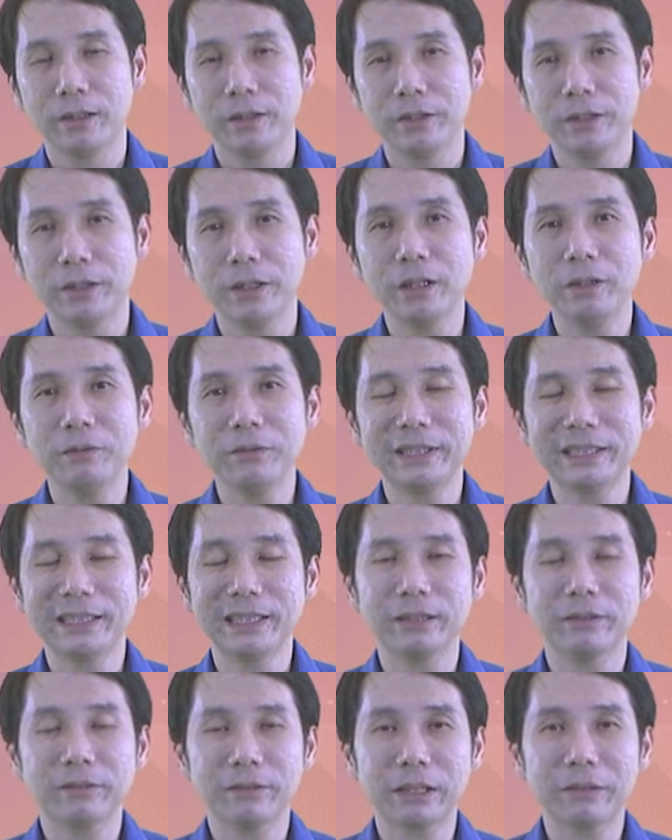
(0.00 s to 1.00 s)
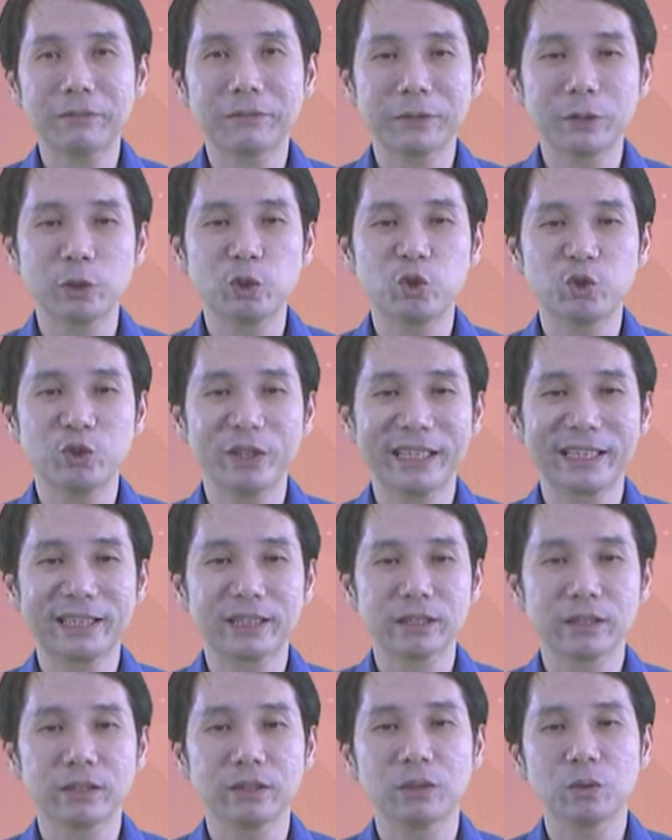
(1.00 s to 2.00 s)
Here we see a reference to an
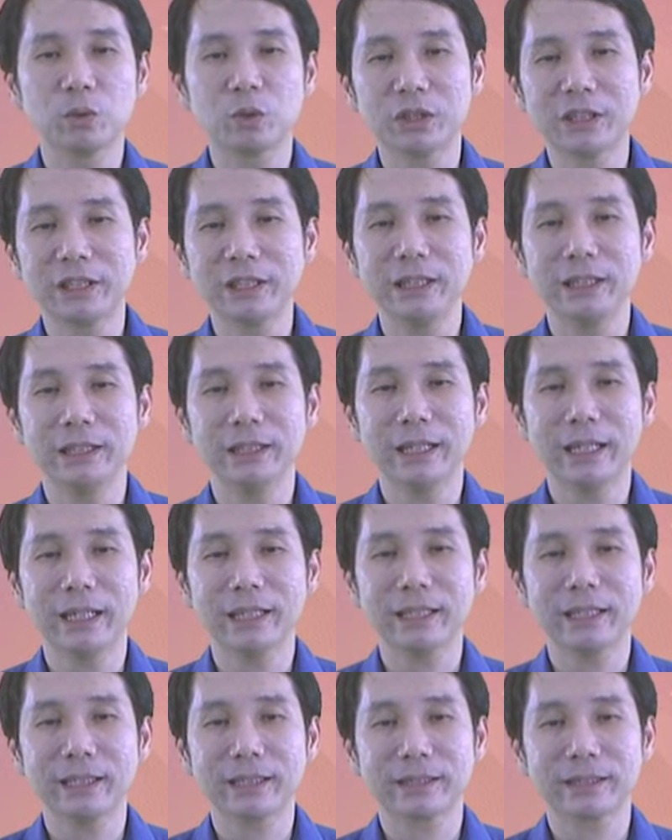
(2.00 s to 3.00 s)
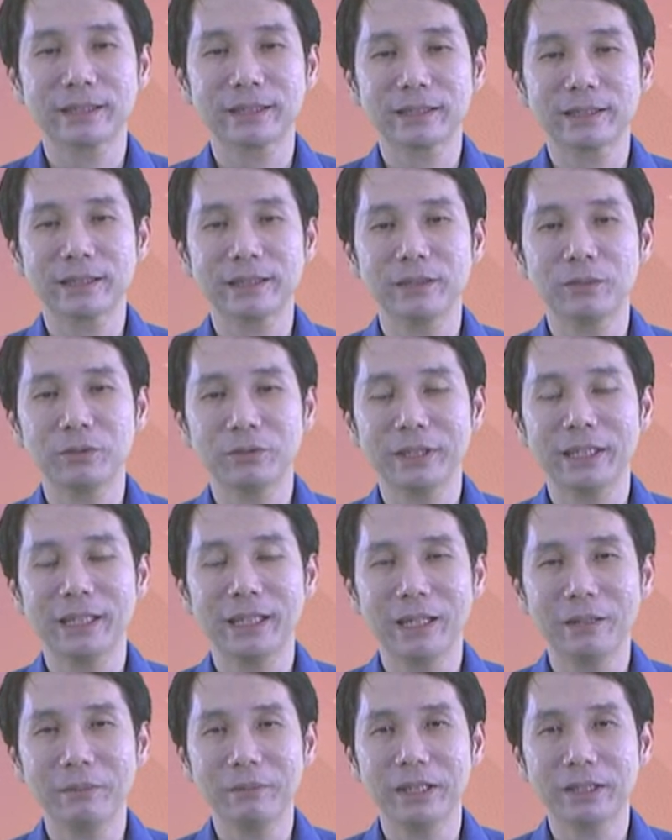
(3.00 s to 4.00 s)
external routine,
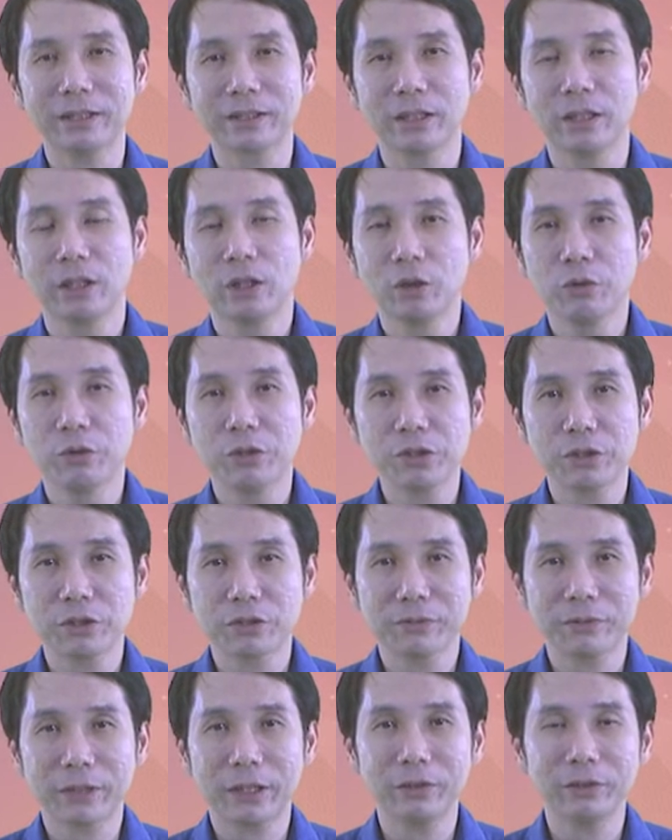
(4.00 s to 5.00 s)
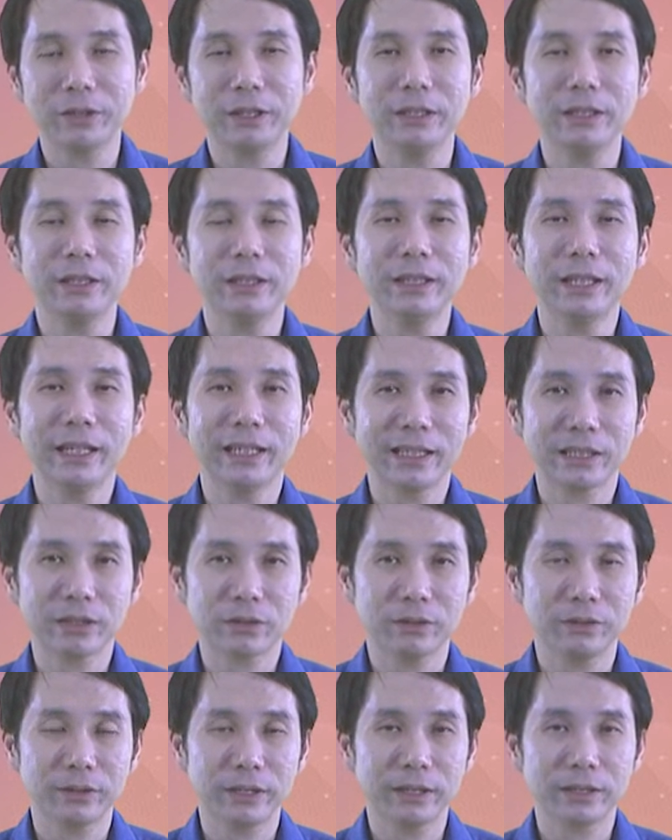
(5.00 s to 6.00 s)
nxsysticwaitms, which is found in the
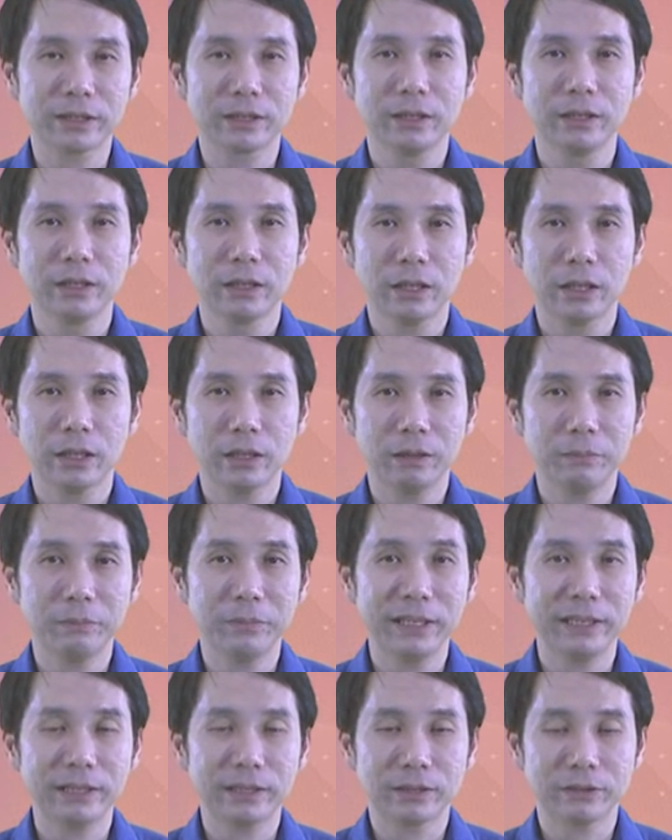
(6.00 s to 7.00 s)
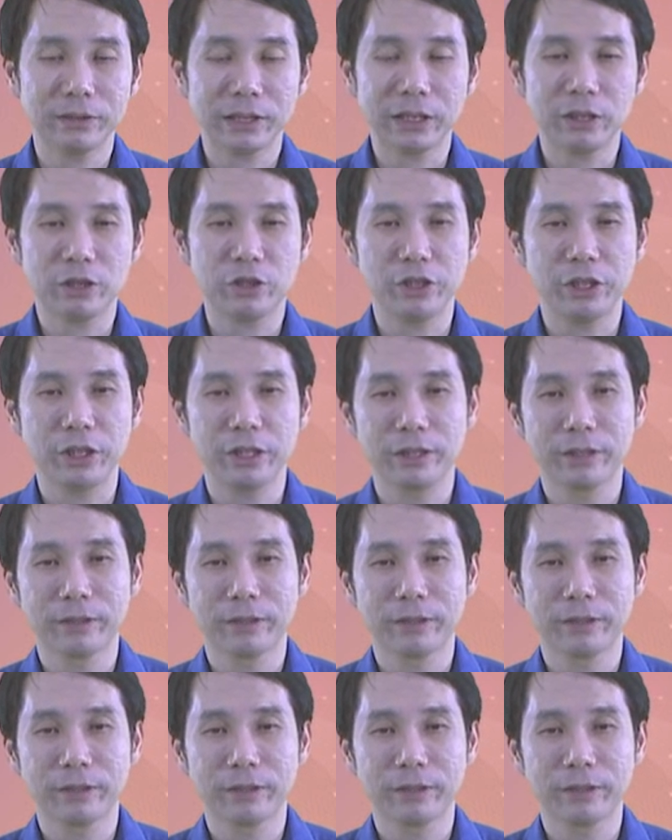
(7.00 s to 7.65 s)
NxOS base directory.